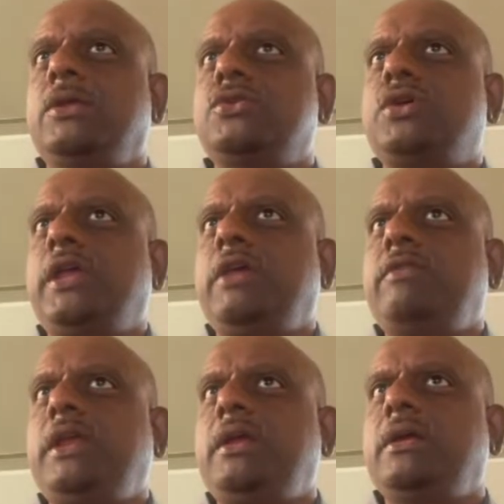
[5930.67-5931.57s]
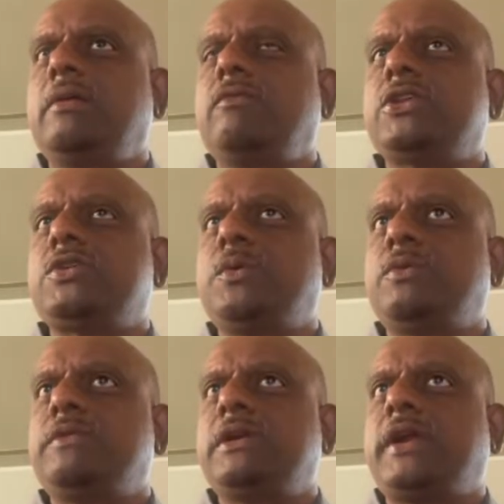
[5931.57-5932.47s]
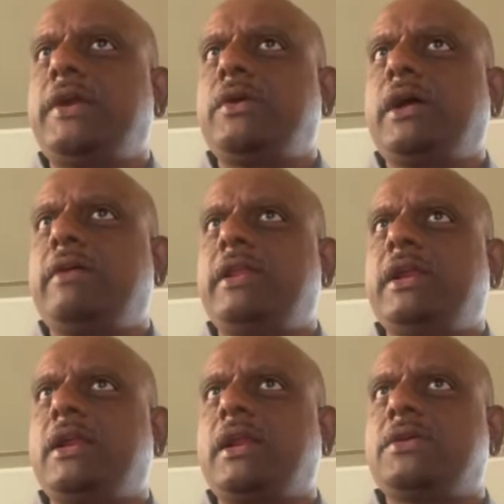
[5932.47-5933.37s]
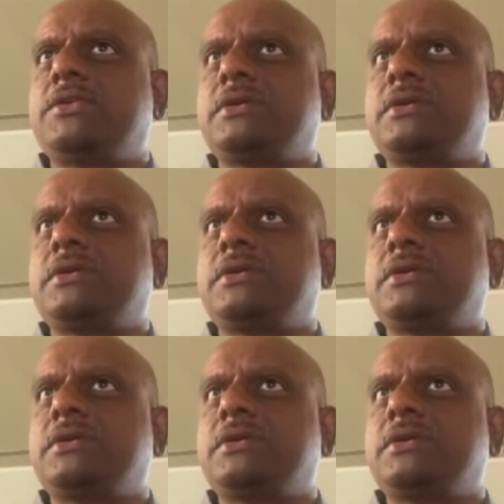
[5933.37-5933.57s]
So evening, once more we'll try to have another class.